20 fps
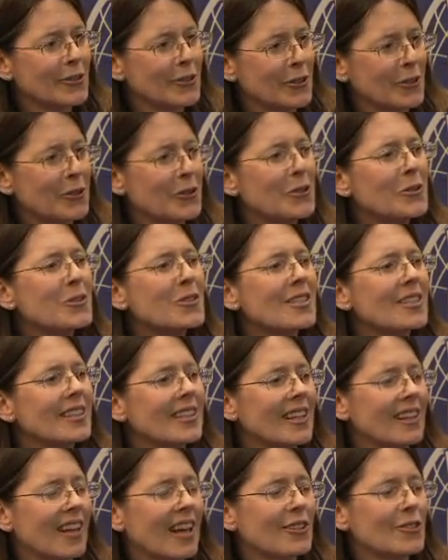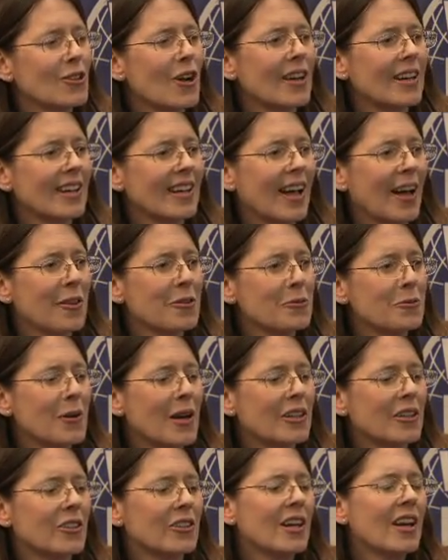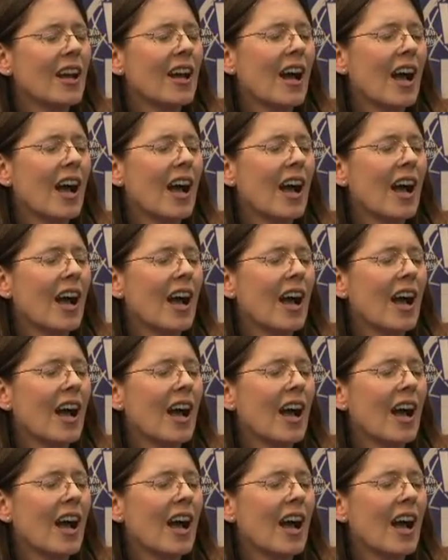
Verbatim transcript: do you use an electronic health record?